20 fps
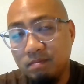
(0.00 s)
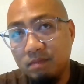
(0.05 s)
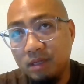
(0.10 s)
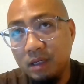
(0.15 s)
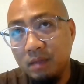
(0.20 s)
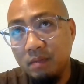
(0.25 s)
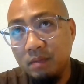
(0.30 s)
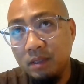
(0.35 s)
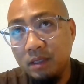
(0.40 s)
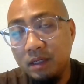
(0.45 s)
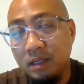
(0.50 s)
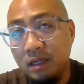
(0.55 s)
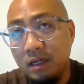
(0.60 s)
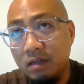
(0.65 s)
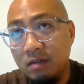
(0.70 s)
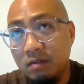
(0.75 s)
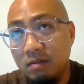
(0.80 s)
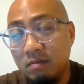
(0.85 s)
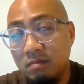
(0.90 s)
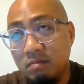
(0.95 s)
maybe
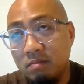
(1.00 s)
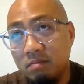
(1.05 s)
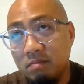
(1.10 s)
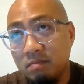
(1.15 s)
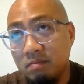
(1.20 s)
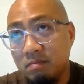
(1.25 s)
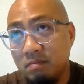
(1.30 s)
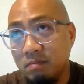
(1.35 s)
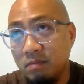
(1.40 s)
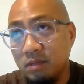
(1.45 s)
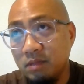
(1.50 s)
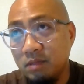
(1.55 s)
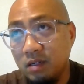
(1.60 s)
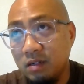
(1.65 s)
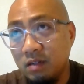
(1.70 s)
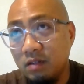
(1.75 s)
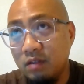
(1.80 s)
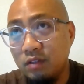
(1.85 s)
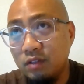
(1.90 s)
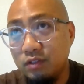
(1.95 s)

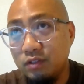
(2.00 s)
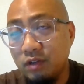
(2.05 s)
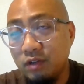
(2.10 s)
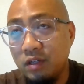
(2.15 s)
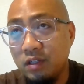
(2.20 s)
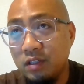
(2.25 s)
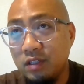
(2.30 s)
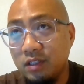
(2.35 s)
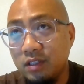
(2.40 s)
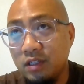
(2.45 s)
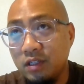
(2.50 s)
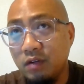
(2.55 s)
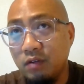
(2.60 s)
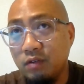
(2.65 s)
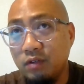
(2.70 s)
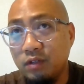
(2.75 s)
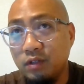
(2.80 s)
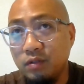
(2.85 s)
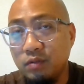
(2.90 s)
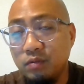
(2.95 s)
another strategy that
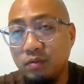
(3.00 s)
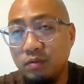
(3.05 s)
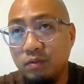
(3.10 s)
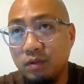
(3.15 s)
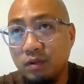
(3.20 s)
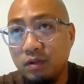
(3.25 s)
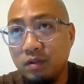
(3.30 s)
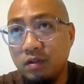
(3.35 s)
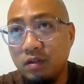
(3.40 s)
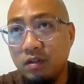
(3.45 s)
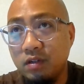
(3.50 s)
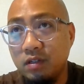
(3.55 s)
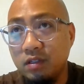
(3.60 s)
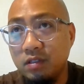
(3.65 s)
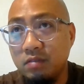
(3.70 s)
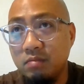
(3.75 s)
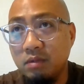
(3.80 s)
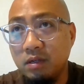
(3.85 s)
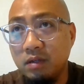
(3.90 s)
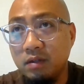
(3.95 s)
I'll need to work on
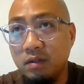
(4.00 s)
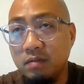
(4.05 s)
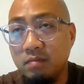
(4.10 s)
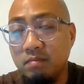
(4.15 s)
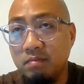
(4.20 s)
is my